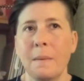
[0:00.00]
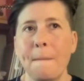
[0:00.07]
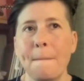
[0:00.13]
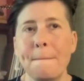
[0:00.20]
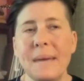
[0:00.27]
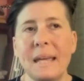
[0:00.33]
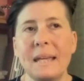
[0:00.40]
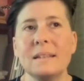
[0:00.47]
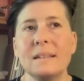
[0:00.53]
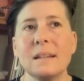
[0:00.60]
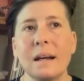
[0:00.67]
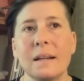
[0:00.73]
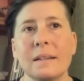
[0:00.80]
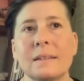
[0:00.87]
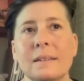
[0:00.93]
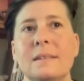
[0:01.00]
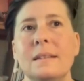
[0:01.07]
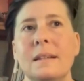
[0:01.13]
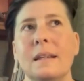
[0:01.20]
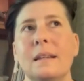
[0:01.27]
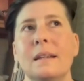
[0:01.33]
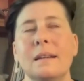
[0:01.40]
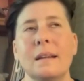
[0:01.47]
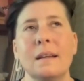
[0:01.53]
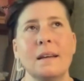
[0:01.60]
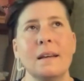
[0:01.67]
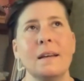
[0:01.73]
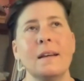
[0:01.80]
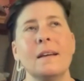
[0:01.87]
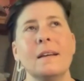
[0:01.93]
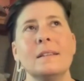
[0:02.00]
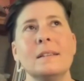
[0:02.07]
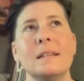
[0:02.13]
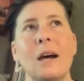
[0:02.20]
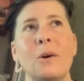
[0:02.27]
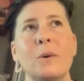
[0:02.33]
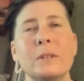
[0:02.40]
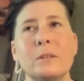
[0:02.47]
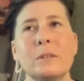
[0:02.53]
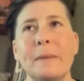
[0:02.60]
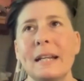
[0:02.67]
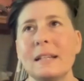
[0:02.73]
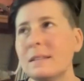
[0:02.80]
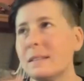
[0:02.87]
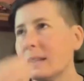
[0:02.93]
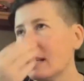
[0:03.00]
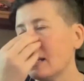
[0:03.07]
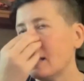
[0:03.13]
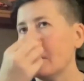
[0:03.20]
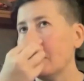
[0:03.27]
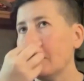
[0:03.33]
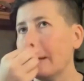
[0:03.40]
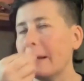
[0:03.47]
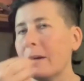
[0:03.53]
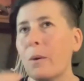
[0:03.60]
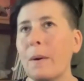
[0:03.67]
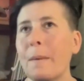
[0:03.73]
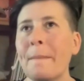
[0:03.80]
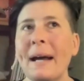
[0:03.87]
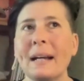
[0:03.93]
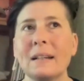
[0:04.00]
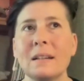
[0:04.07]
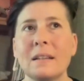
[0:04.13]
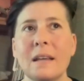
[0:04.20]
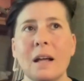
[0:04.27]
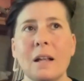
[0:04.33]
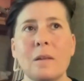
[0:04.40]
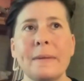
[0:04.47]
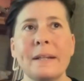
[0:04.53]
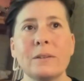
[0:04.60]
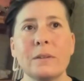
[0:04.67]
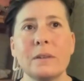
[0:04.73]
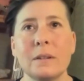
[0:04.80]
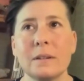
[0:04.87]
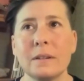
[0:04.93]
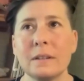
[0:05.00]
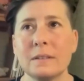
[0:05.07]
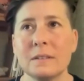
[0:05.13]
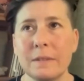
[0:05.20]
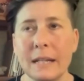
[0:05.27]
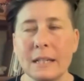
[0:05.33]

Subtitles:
makes us in Taoist medicine and going back into the elemental theories of